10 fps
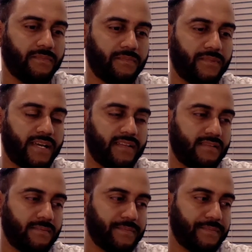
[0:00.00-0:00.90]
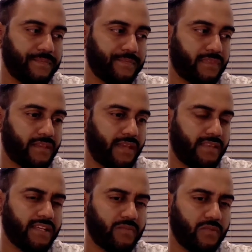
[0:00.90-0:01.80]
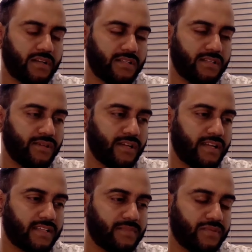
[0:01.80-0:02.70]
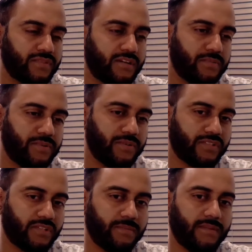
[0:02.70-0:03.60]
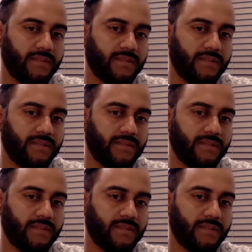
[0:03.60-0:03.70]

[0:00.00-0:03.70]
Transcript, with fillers: But I think at Waterloo, I got exposed to entrepreneurship.